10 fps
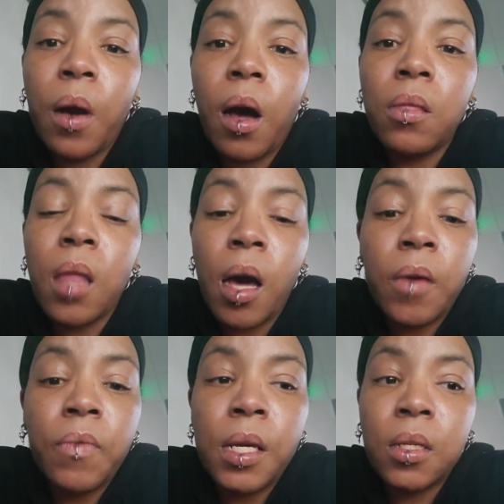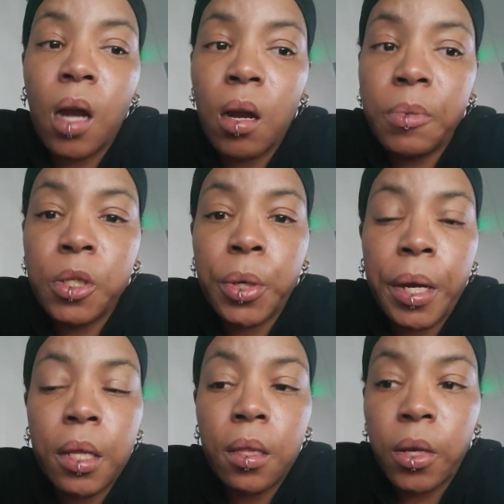a lot of these
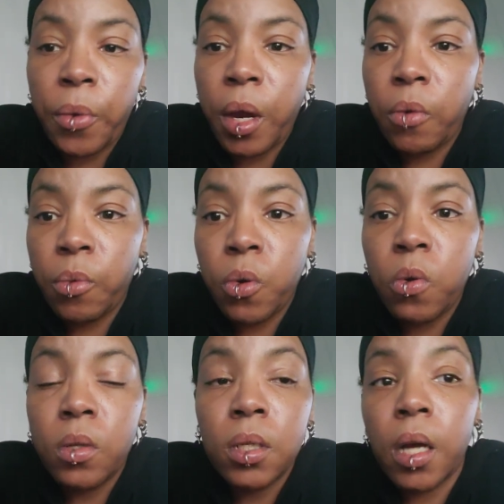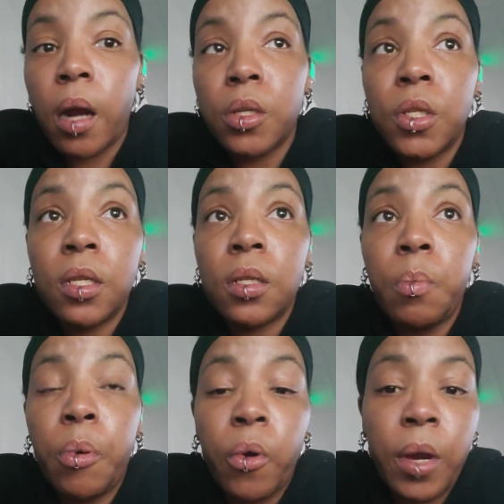arbitrary literary rules are
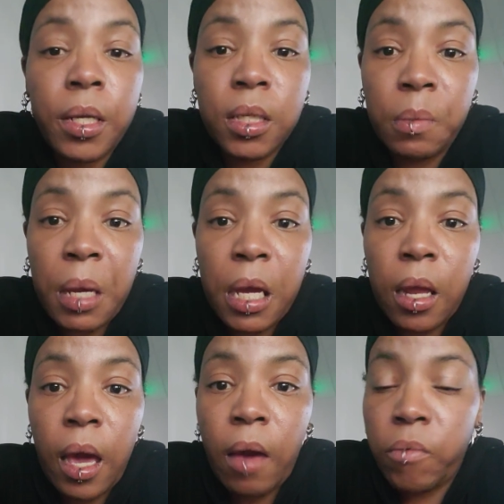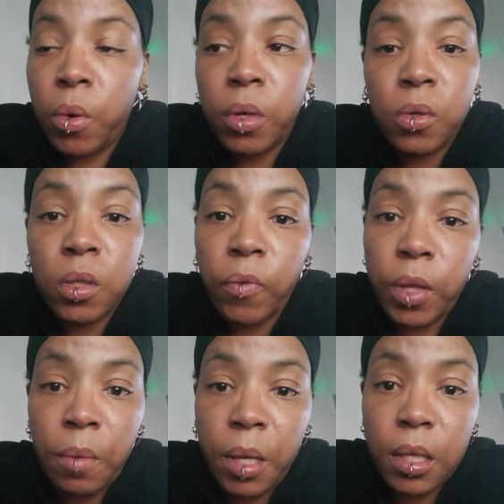just boring to me and I have no use for
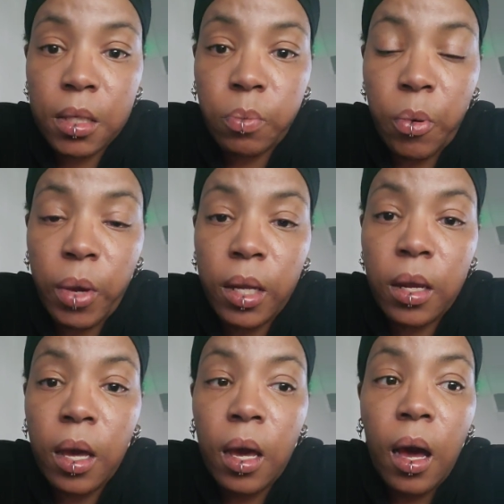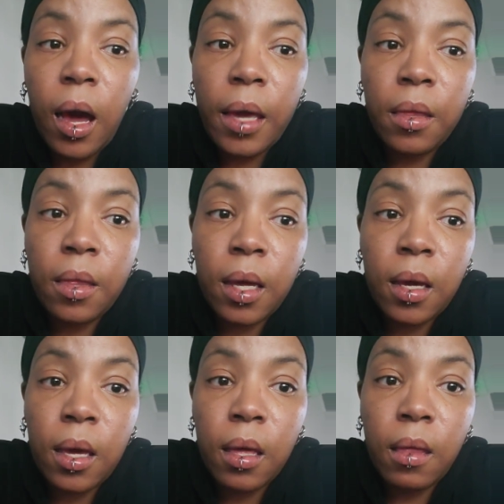them at this point. I
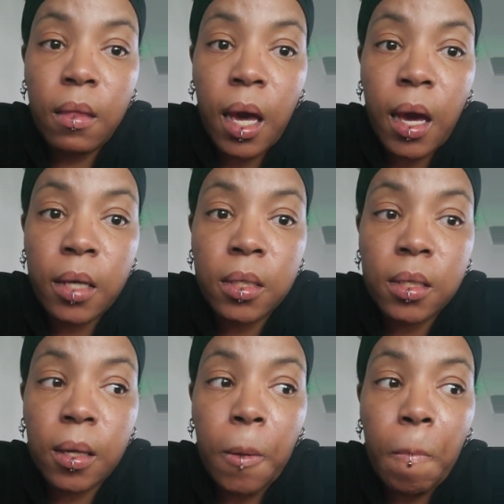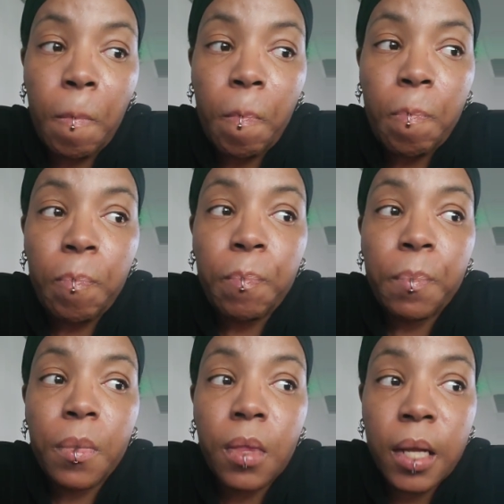think that
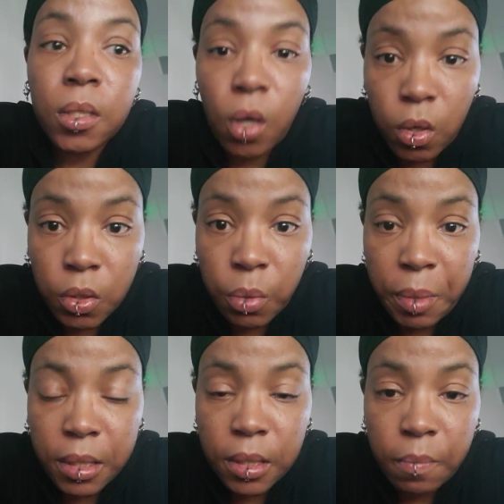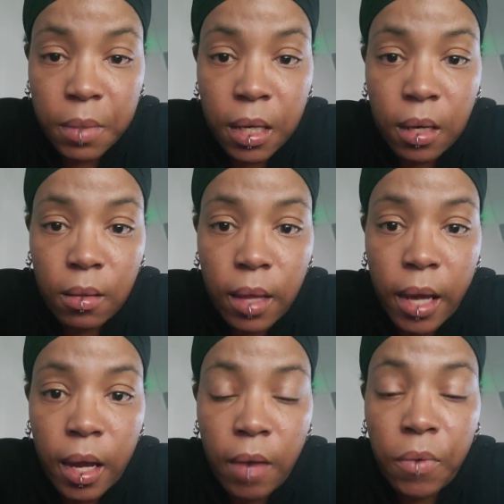that's also been something
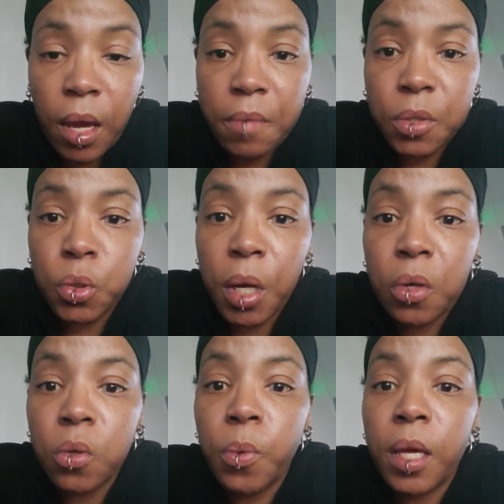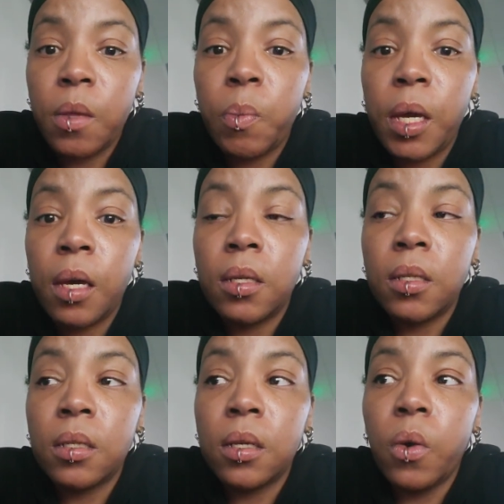that I've kind of struggled with
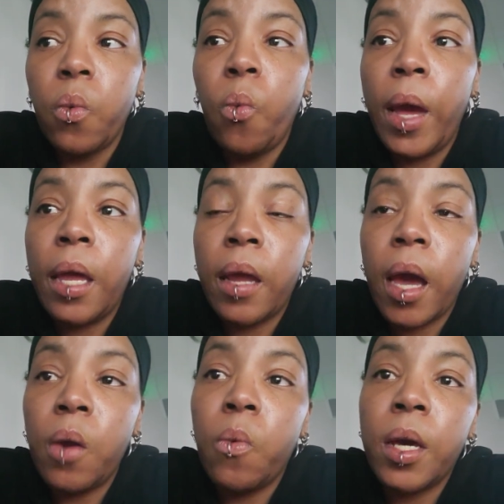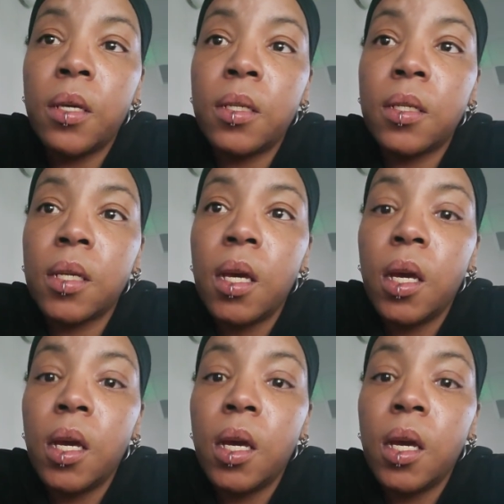because when I was,